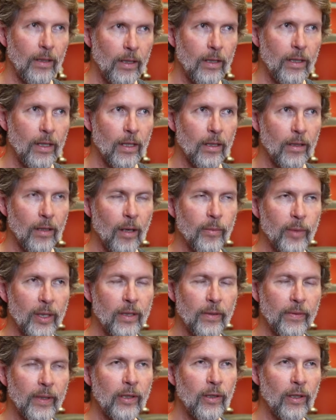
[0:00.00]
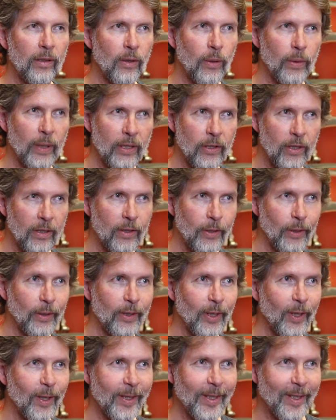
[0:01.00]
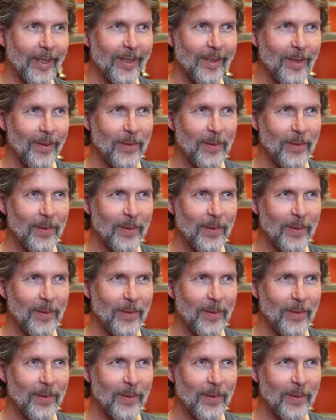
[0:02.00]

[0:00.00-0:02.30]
Yeah, I mean, it's a very good question to a doctor.